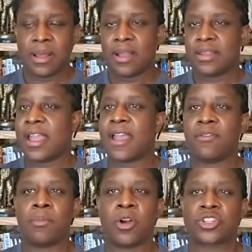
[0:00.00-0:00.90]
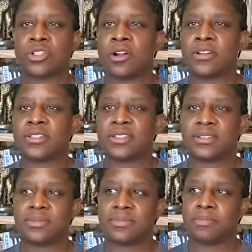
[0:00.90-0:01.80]
yeah, I have a martial arts
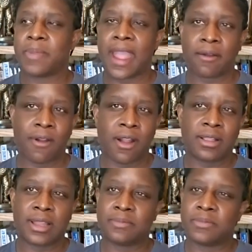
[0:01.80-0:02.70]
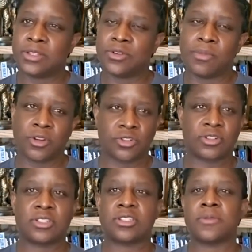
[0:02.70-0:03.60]
background. I've been doing martial
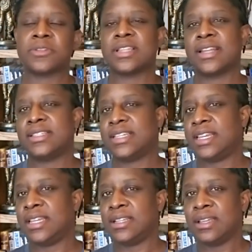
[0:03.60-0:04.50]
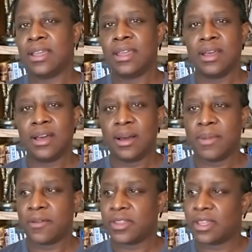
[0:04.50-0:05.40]
arts since I was 19. Um,
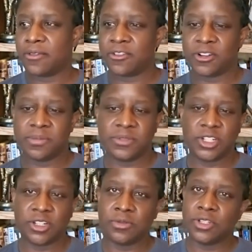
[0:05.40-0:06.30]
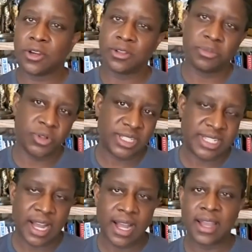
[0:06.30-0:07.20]
everything from jiu jitsu to Muay
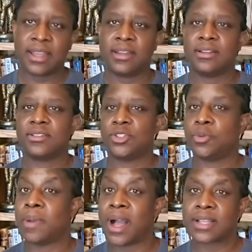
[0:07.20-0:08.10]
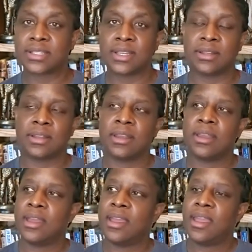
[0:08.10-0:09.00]
Thai to boxing
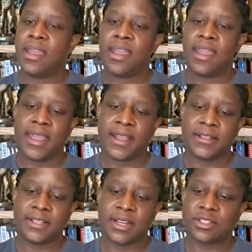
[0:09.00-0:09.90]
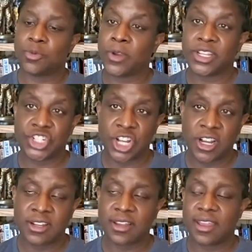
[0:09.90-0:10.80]
and uh, to Wing
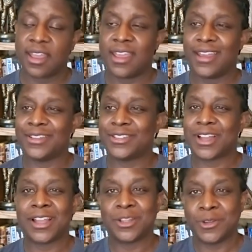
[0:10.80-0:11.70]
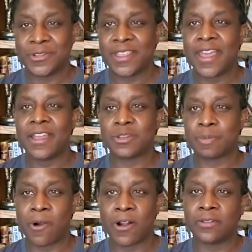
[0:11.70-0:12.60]
Chun and I use that as
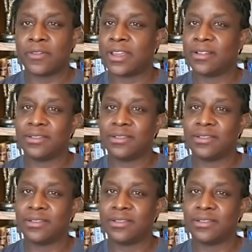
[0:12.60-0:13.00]
part of it.